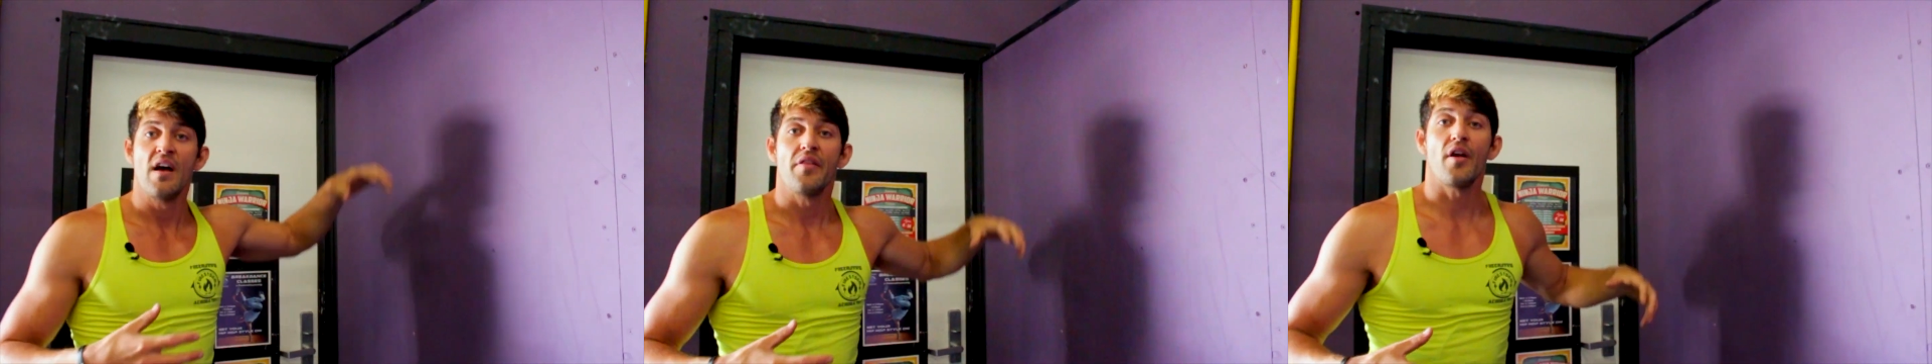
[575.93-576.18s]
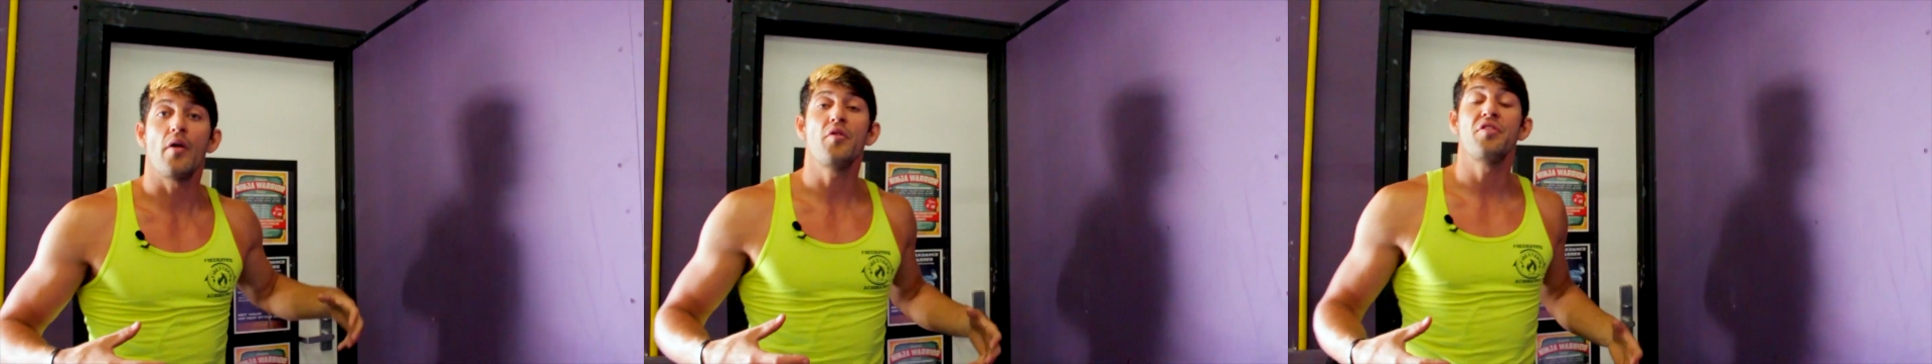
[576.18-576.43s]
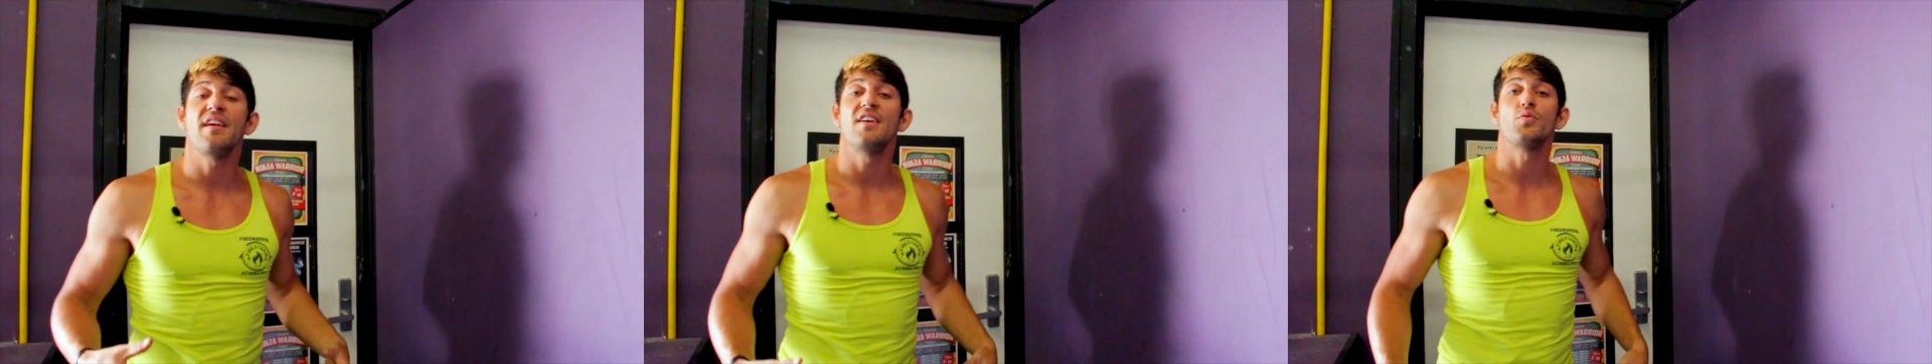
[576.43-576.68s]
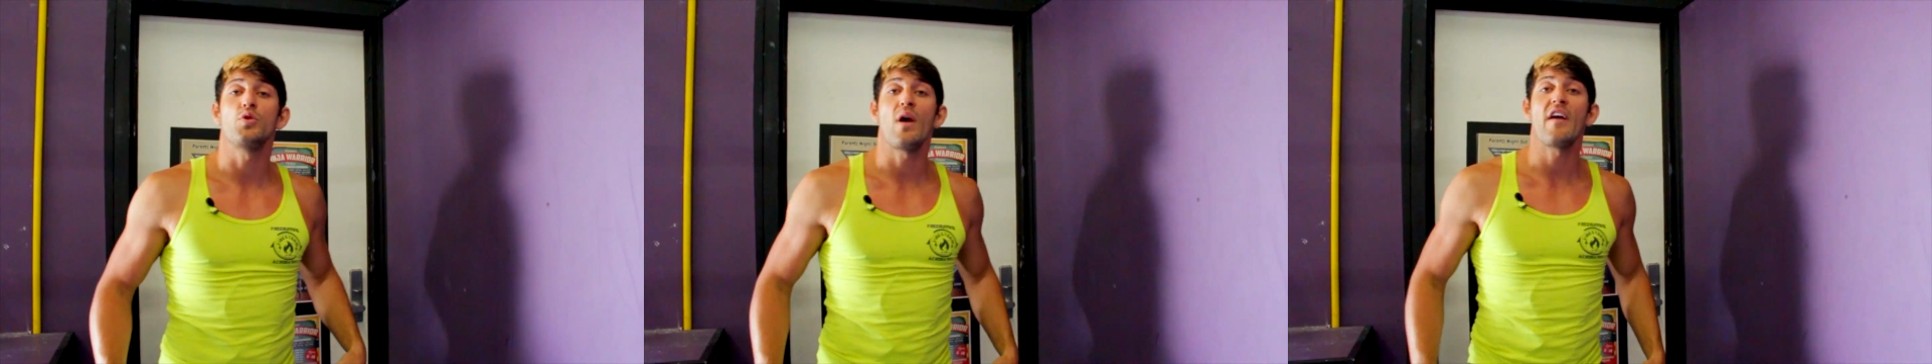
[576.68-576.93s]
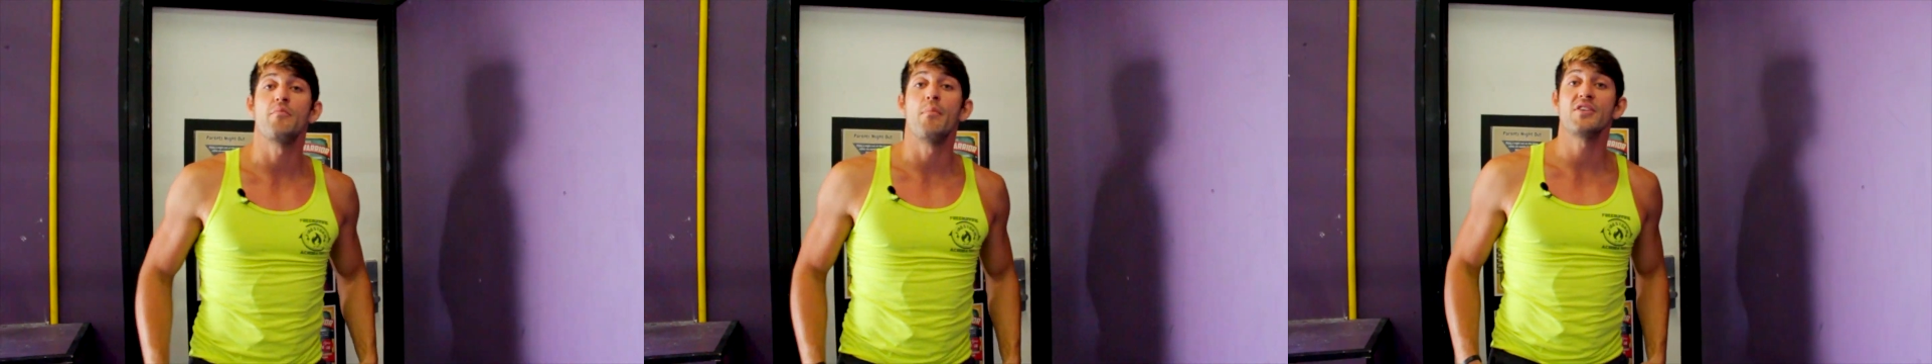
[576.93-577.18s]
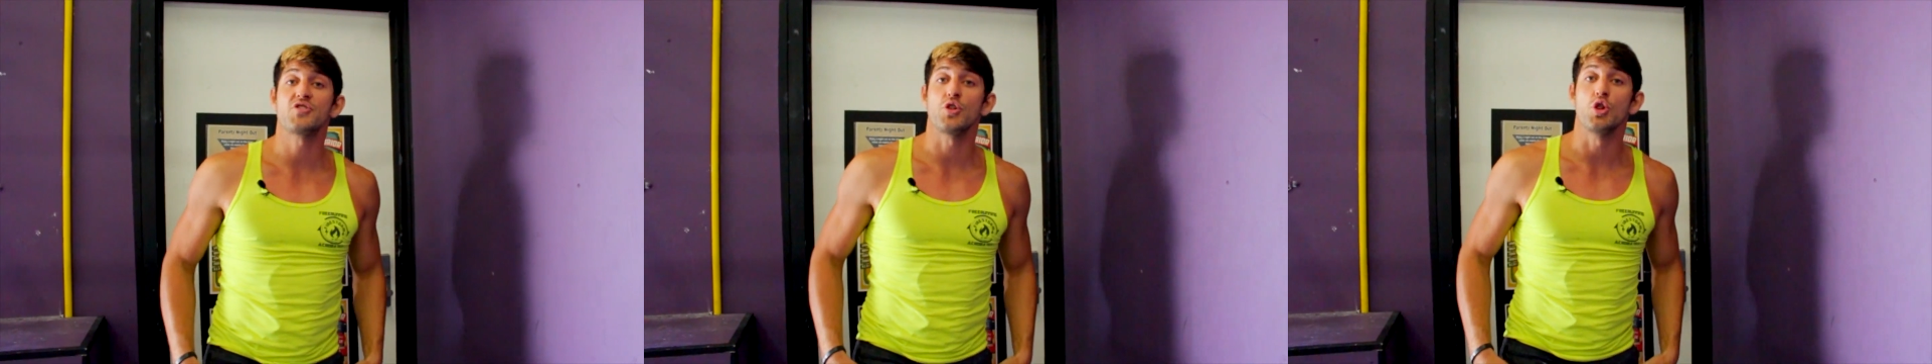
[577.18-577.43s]
The other thing is when you have
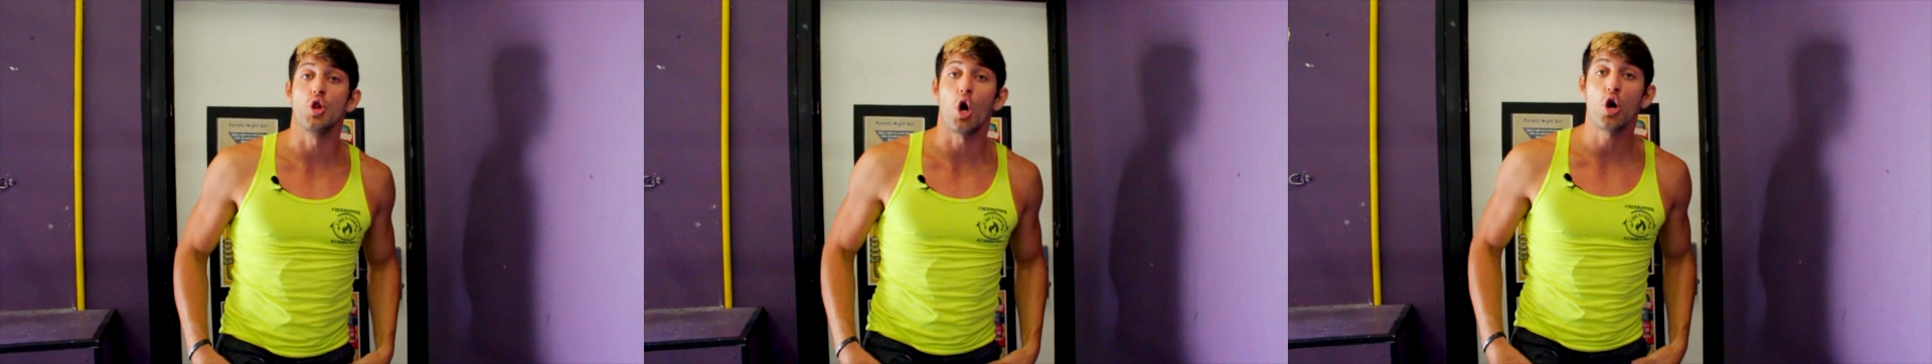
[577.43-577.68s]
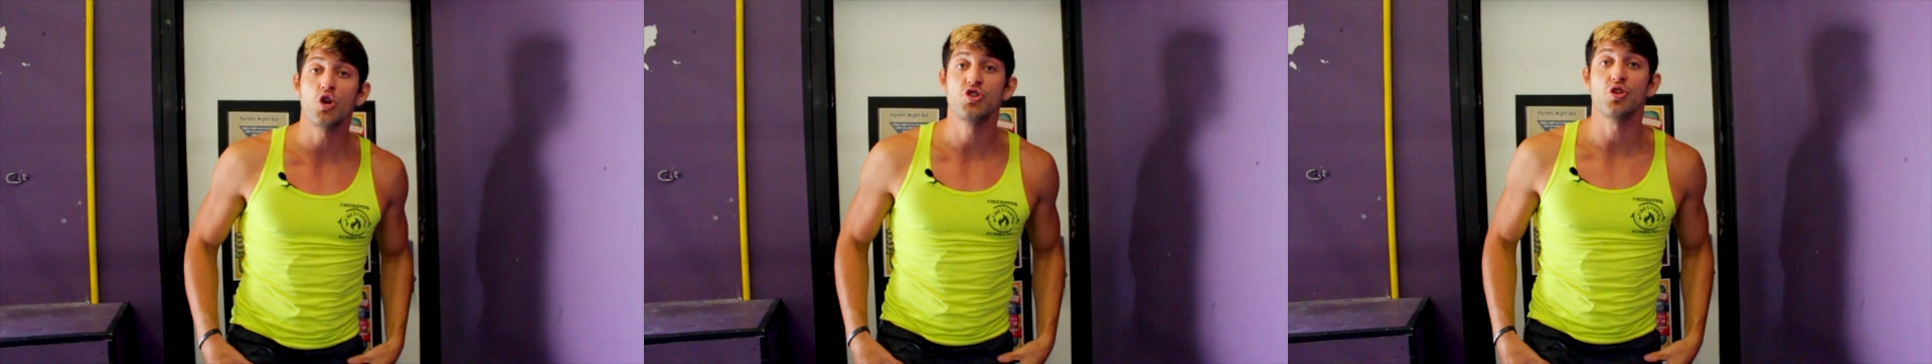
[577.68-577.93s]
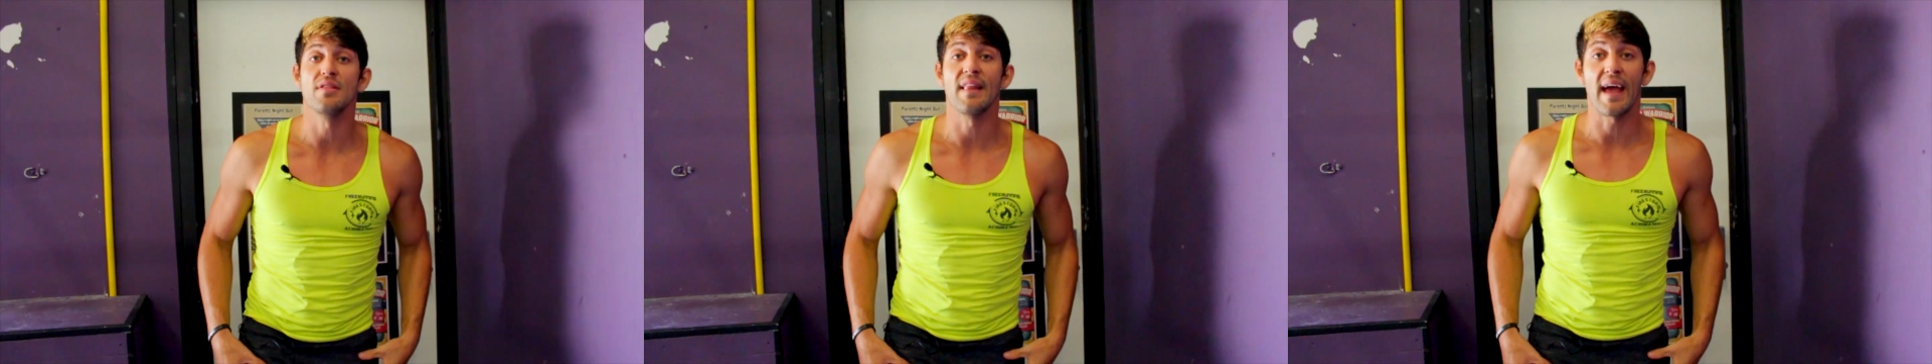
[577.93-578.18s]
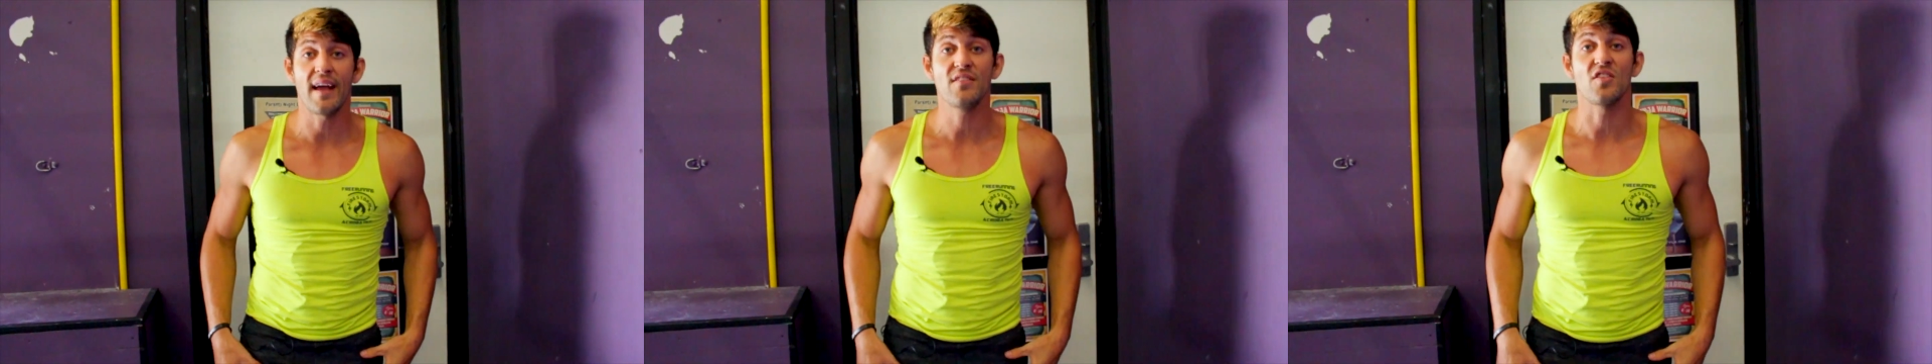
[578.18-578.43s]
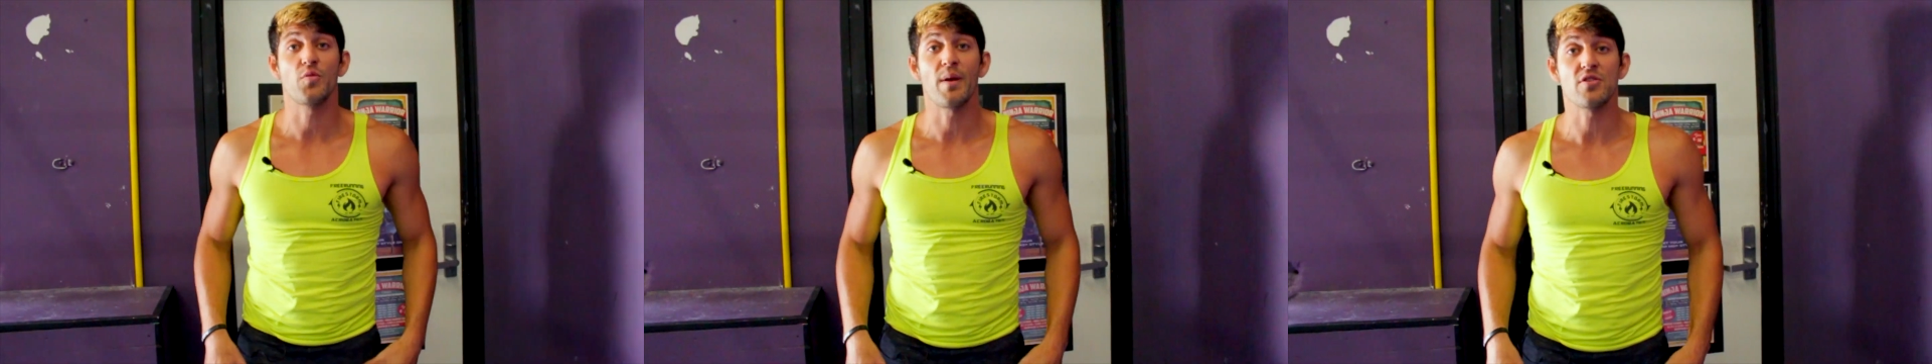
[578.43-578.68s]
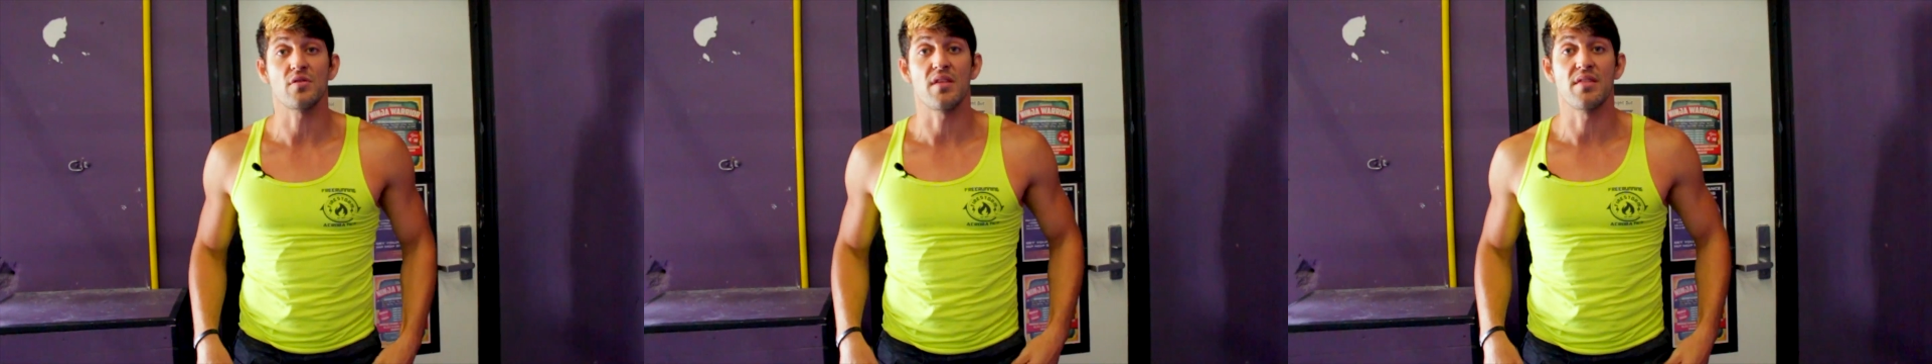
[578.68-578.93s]
much larger legs,
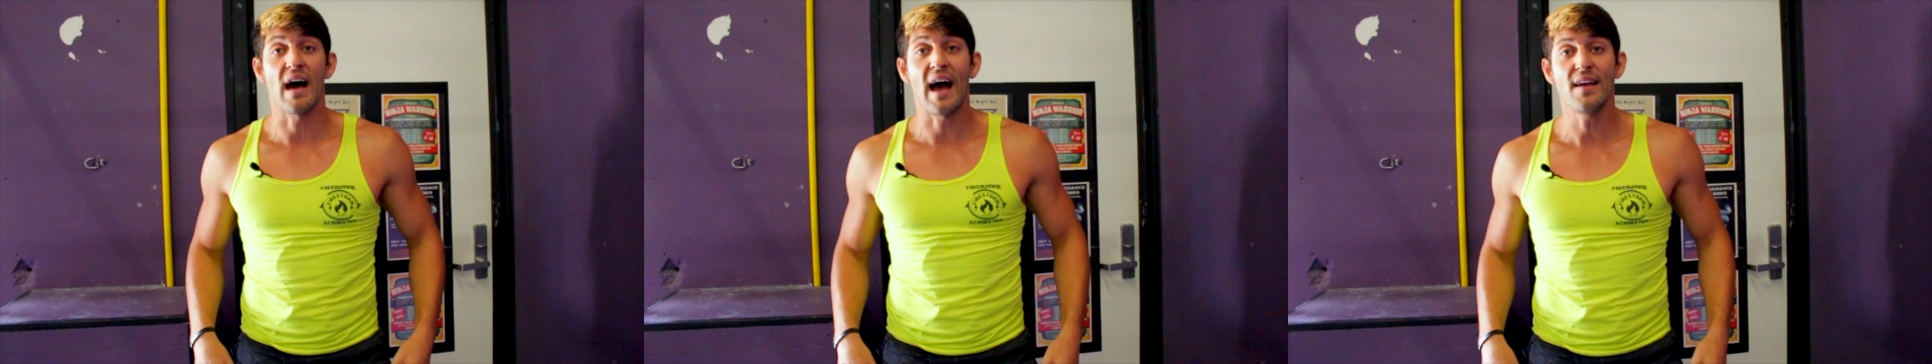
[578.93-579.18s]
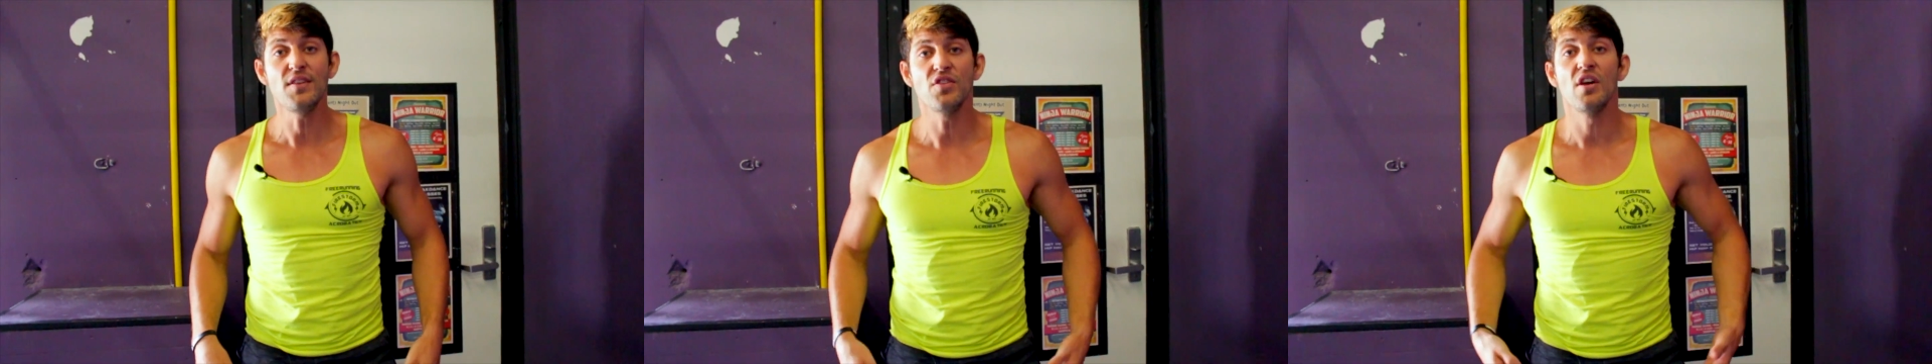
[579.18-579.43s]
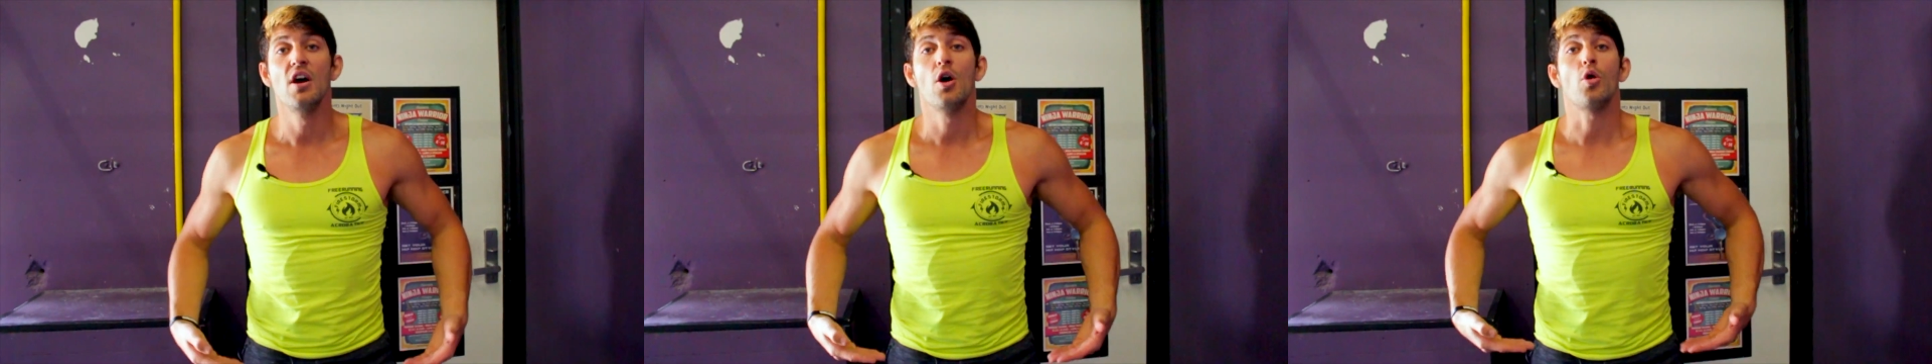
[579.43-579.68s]
especially thighs,